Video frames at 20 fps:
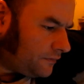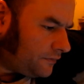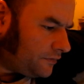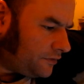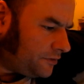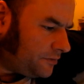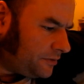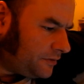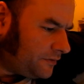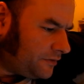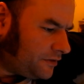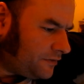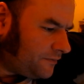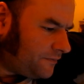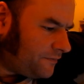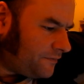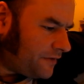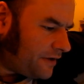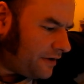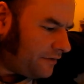So he gives this
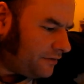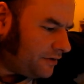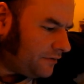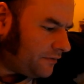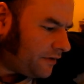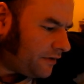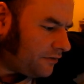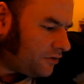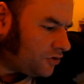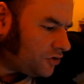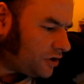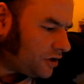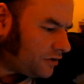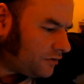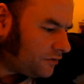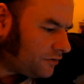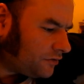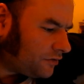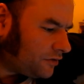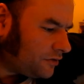very, very
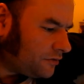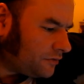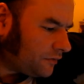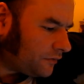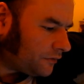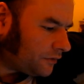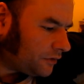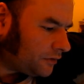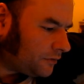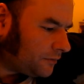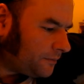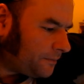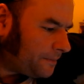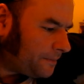generous overview